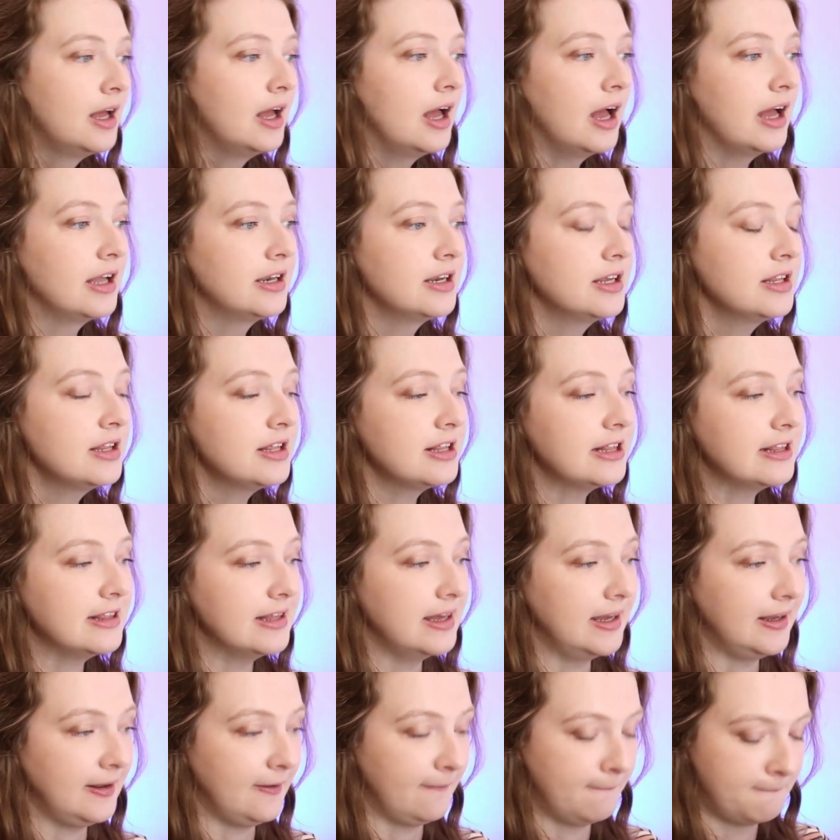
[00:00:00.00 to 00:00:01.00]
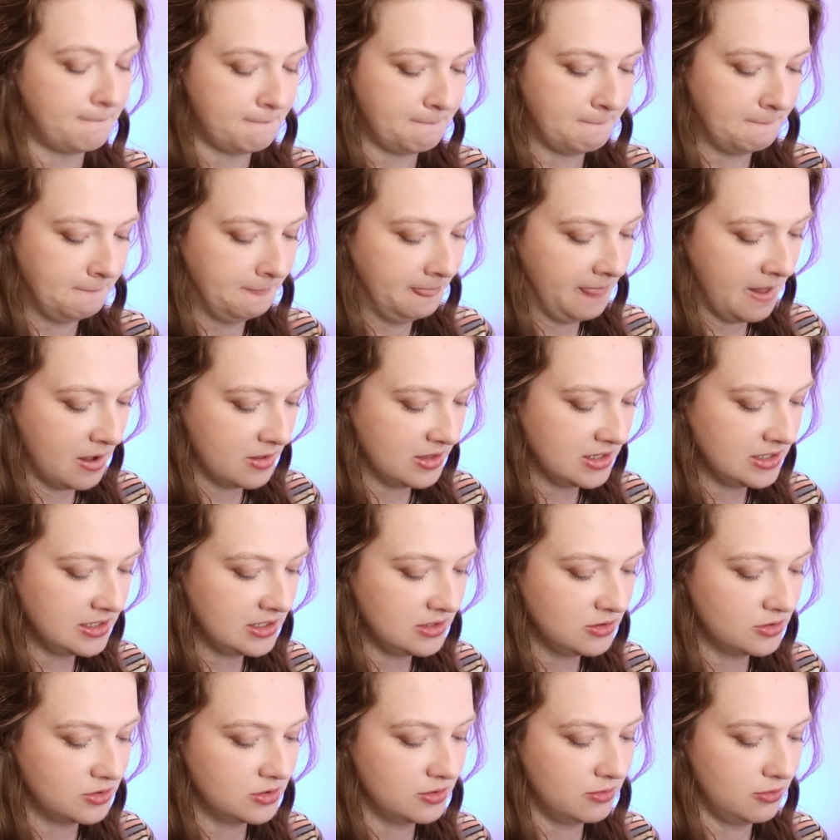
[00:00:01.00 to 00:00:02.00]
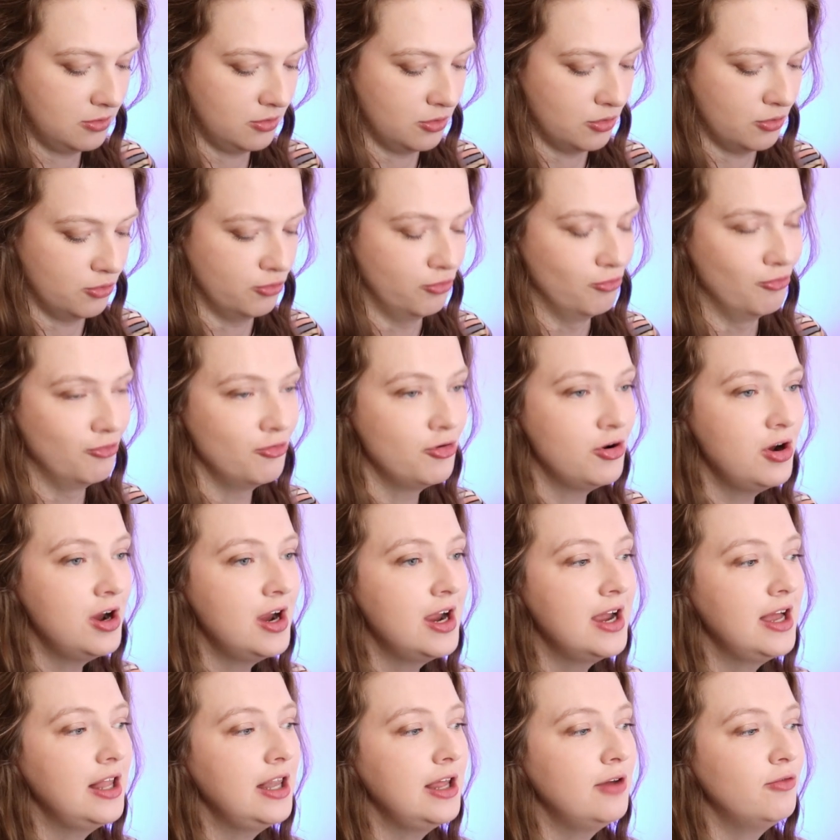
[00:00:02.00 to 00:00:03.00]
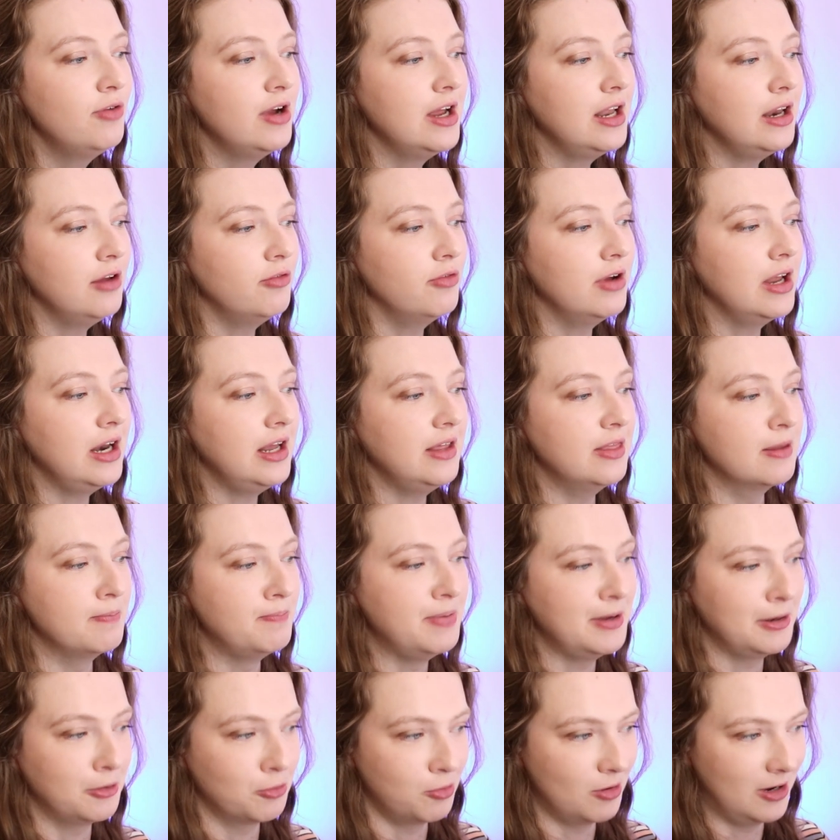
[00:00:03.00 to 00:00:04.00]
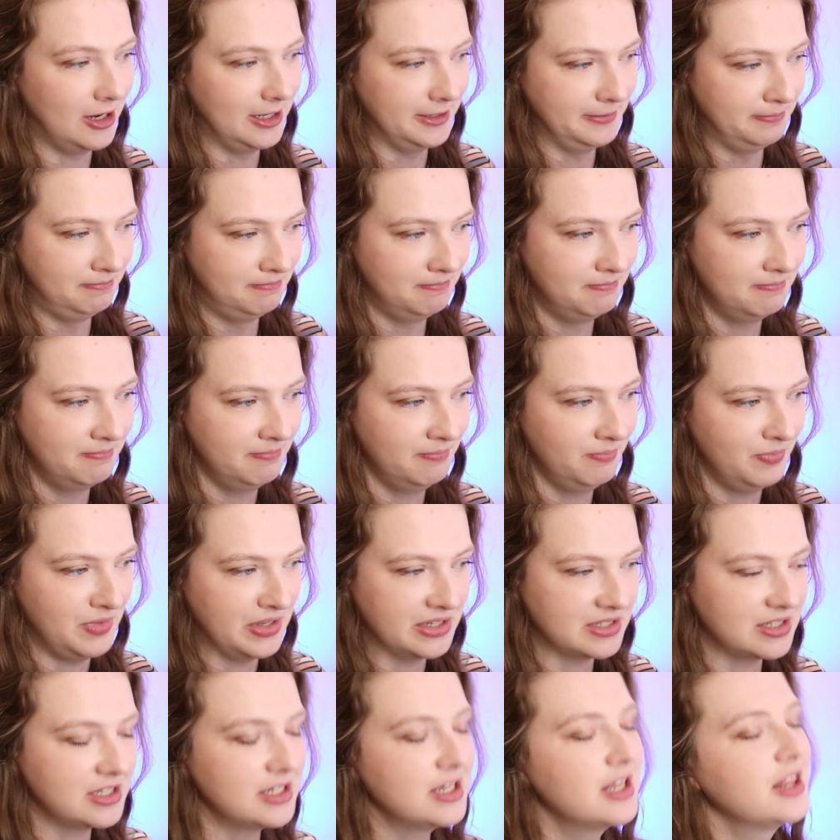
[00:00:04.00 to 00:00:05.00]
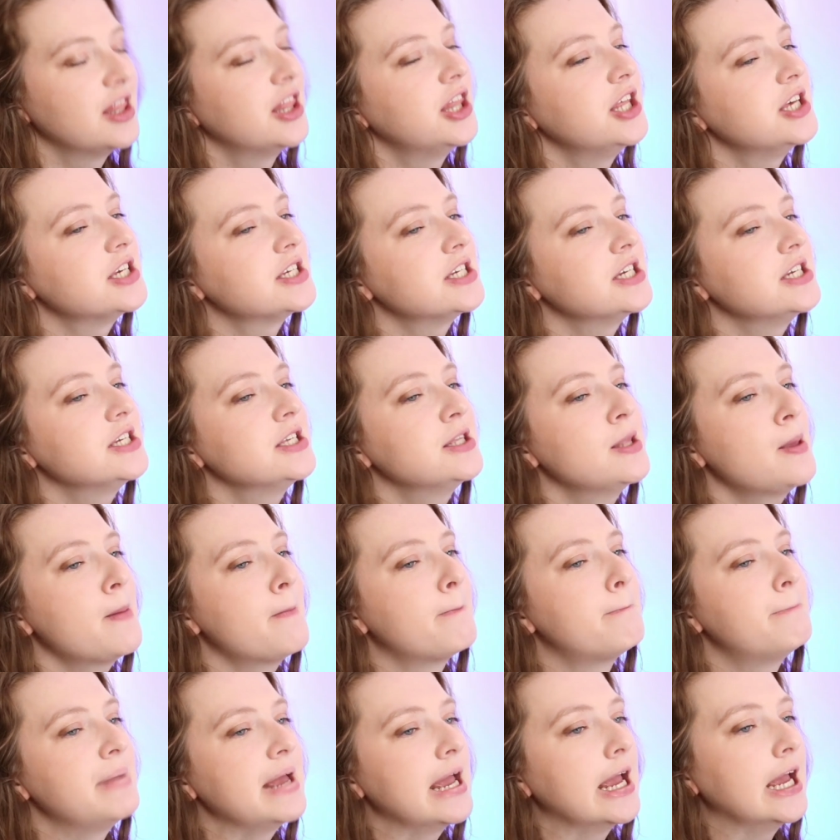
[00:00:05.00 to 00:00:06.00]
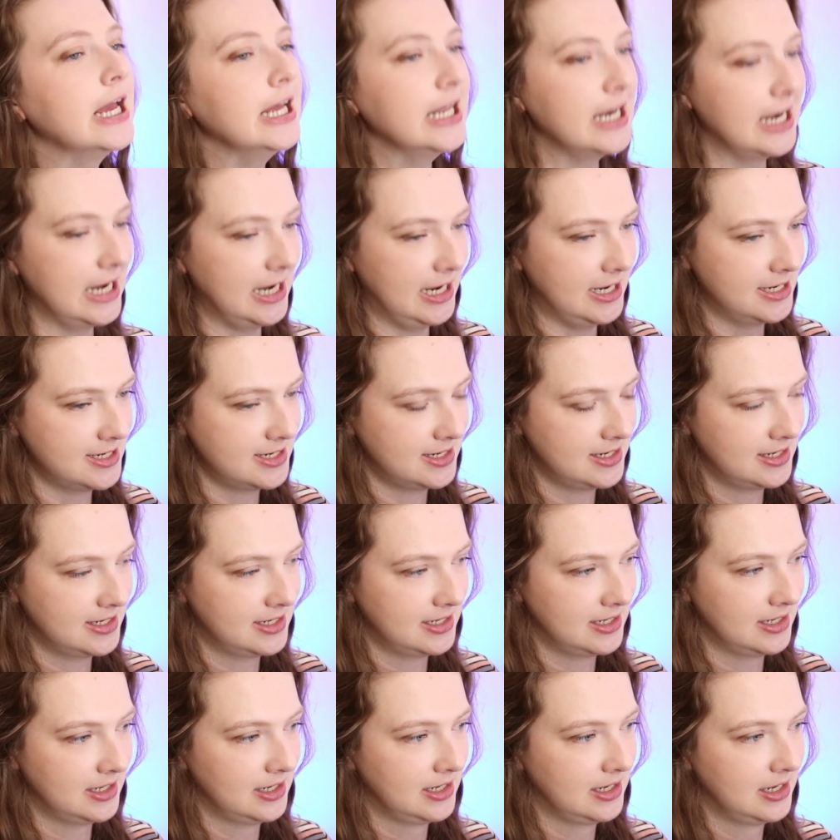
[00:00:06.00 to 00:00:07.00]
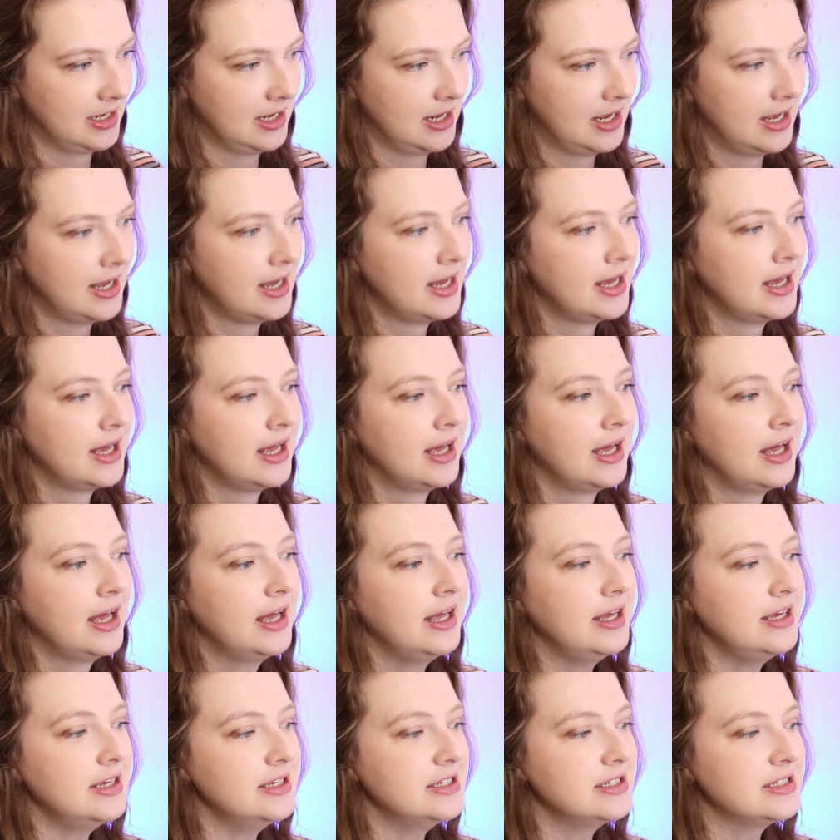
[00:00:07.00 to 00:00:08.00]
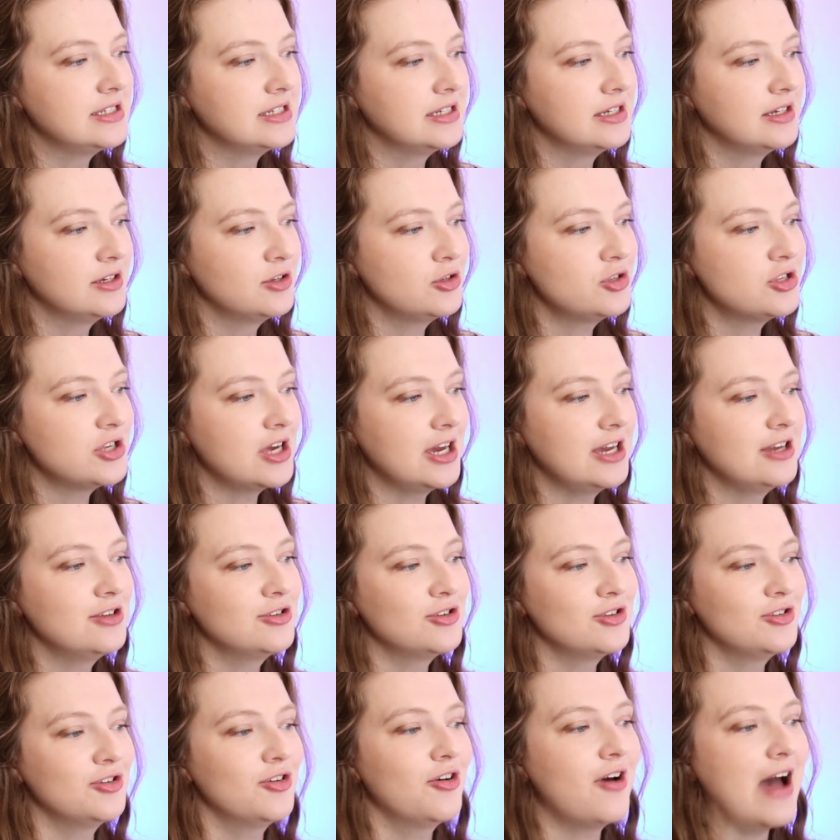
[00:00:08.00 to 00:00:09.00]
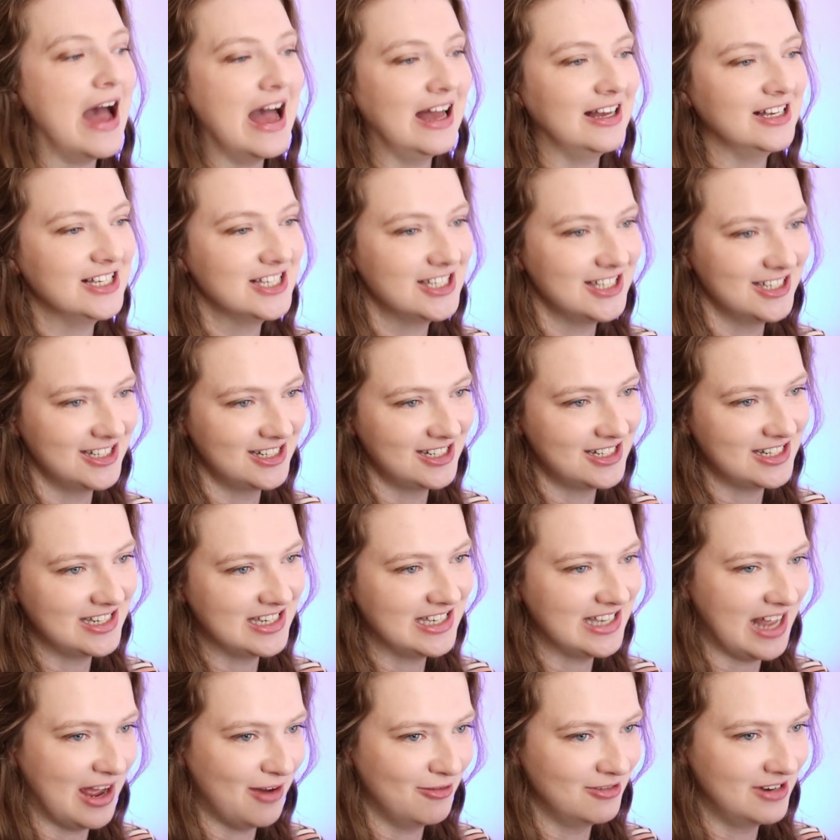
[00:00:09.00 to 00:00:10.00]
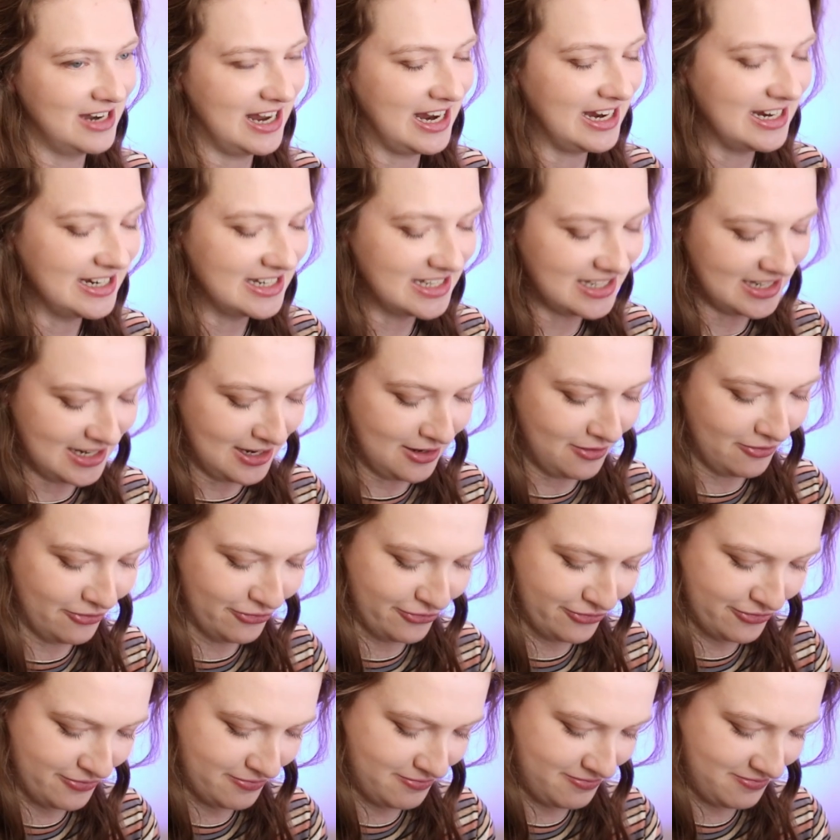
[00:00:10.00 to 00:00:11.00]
Another thing, now this is really, really, really the big one. This is the biggin, is changing your accent to sound native.